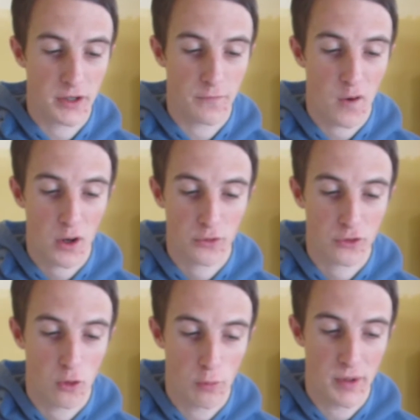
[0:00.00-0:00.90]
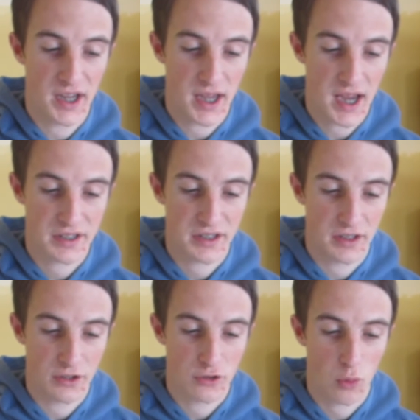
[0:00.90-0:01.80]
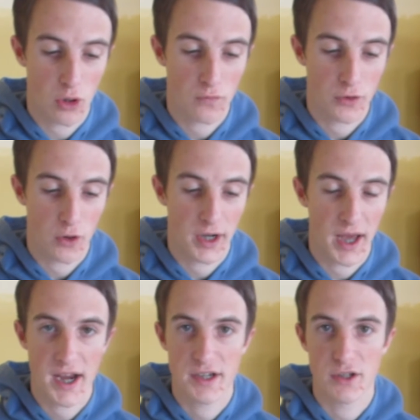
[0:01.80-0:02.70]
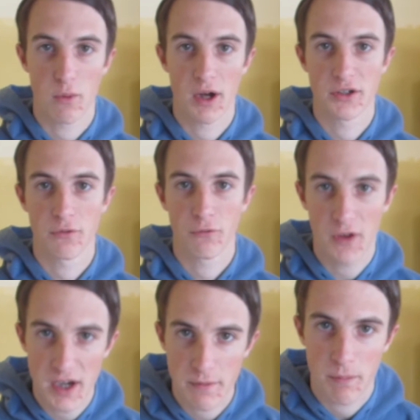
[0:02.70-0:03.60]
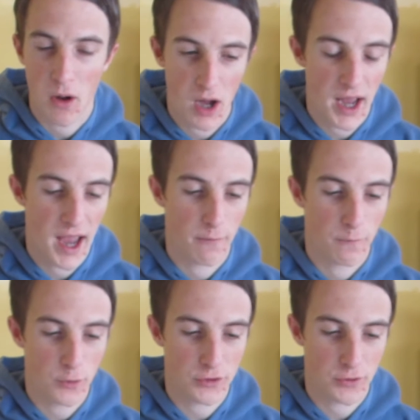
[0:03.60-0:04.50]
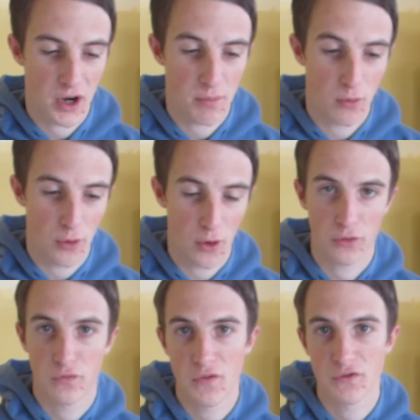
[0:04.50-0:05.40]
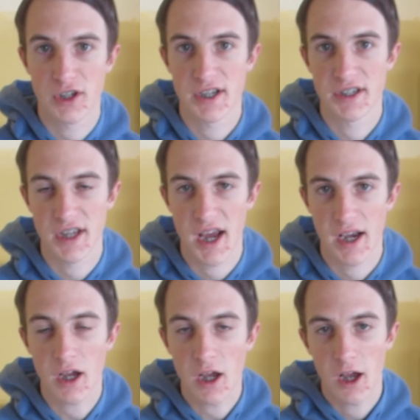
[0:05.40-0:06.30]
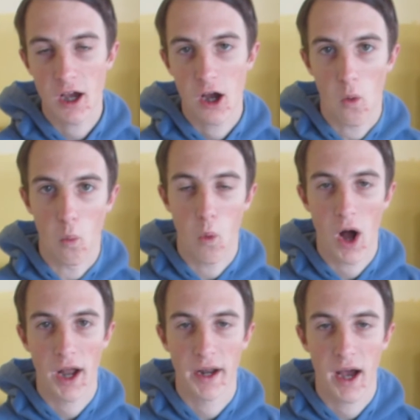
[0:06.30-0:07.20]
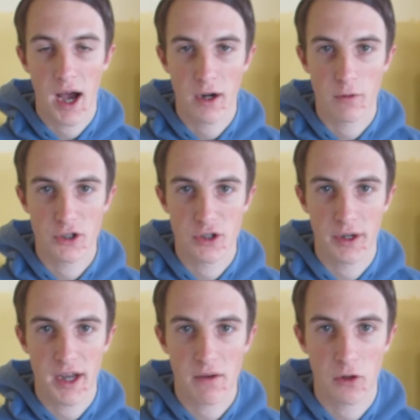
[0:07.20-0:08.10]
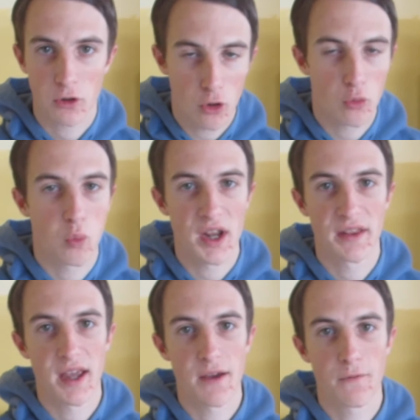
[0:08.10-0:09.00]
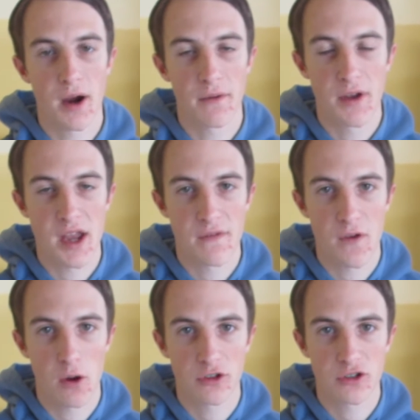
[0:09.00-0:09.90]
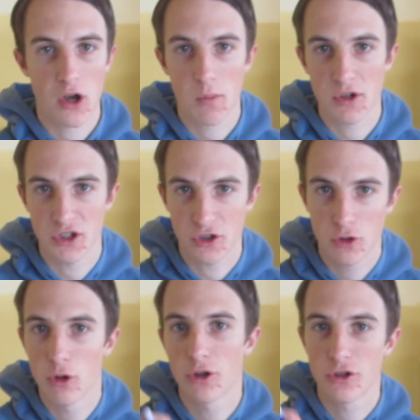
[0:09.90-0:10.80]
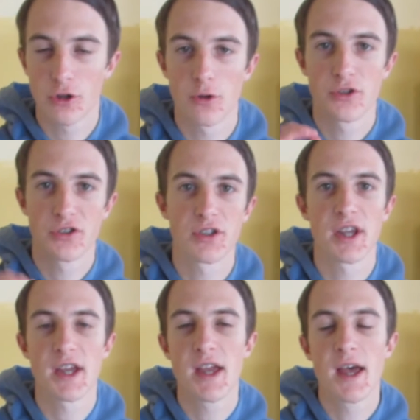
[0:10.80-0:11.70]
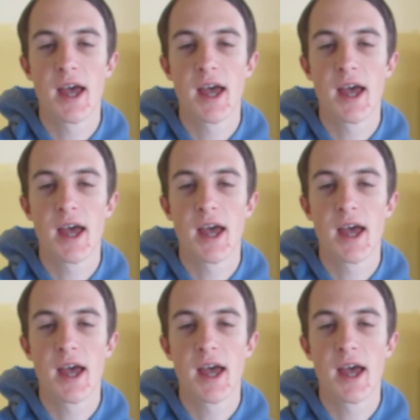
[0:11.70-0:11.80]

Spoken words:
The final score being Essendon 12-9-81, defeated by our Footscray Bulldogs 15-10-100. So another good win there for our VFL side, which is good to see.